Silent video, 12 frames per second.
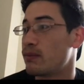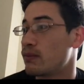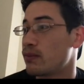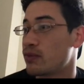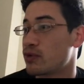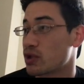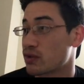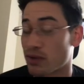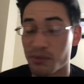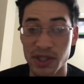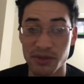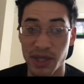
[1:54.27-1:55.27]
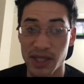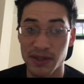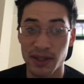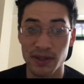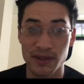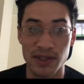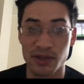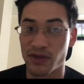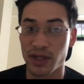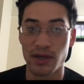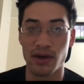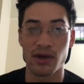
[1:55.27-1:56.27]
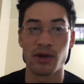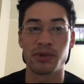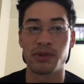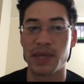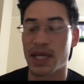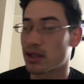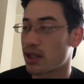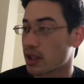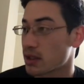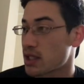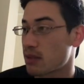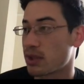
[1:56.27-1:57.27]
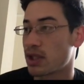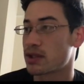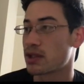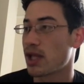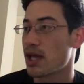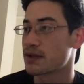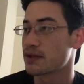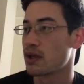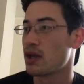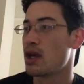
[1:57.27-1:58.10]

just from these basics. Each video I hope to make like 10 minutes or less,